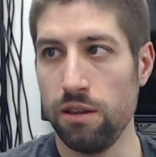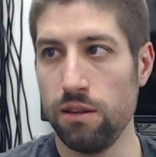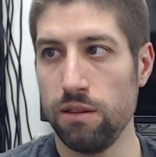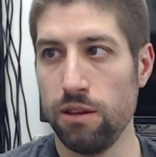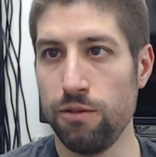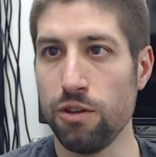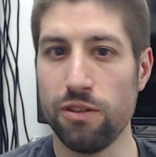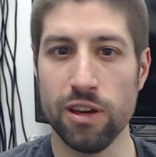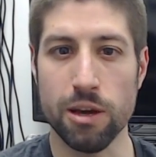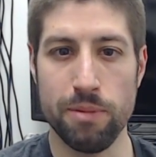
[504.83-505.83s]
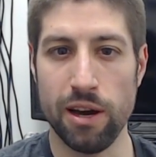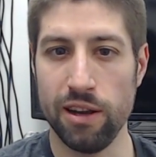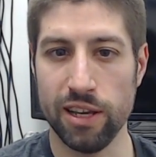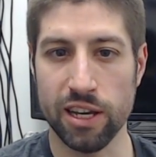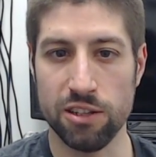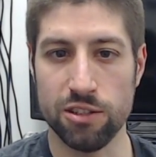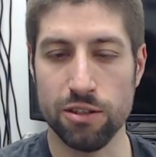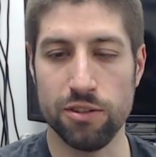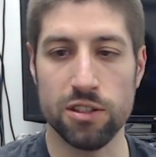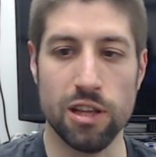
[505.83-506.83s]
if you think about it like at a
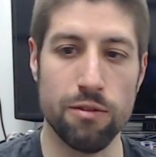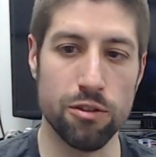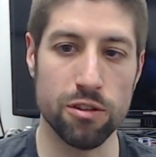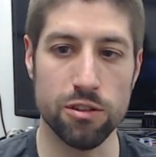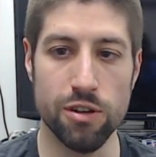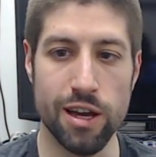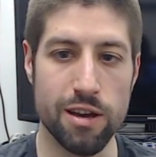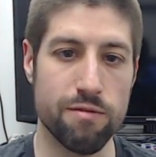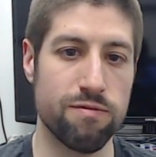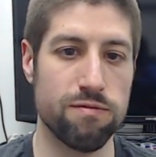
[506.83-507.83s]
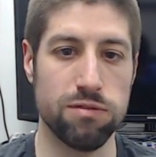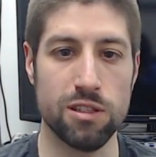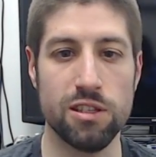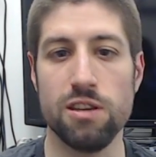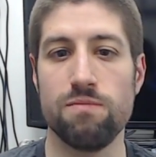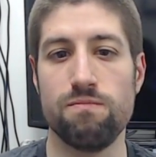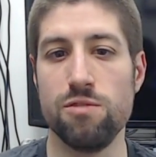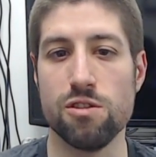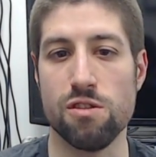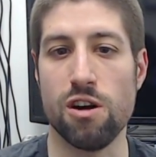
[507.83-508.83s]
surface level, you have, let's say
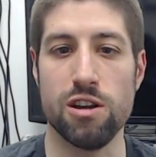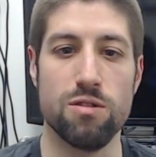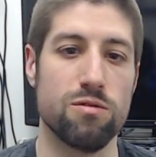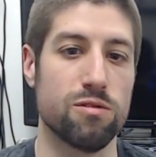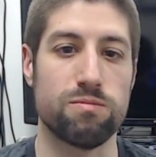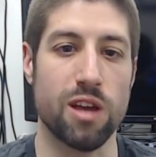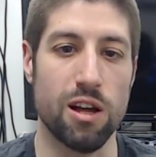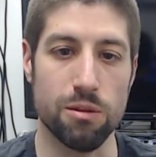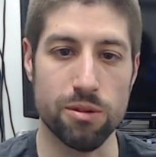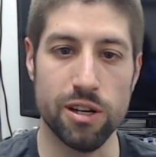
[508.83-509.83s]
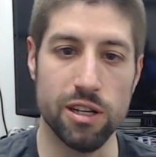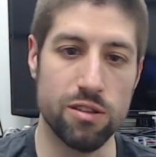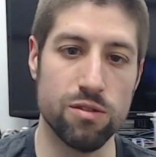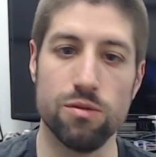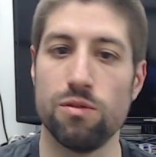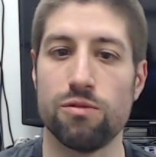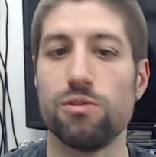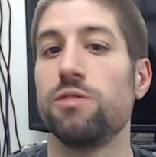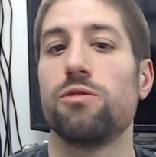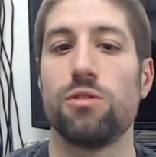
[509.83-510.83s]
your audios are calibrated to
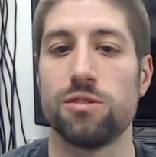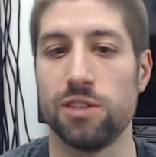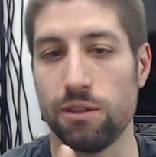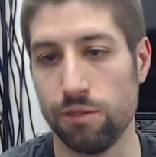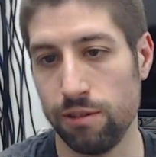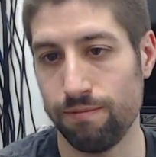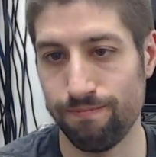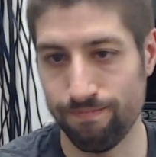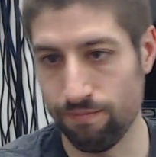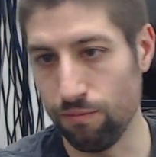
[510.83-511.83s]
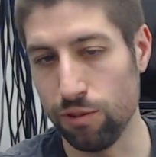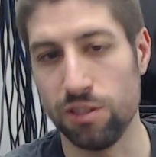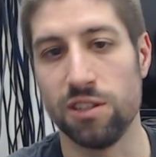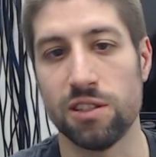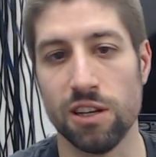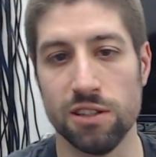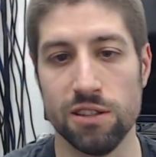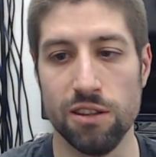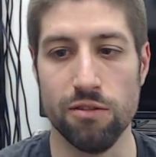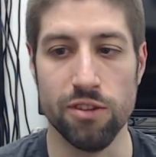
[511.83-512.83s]
3 volts like was
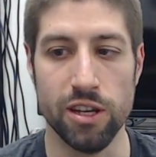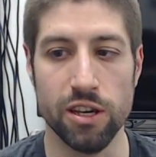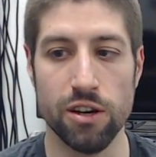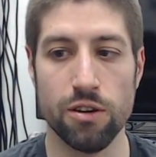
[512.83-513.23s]
discussed in the video.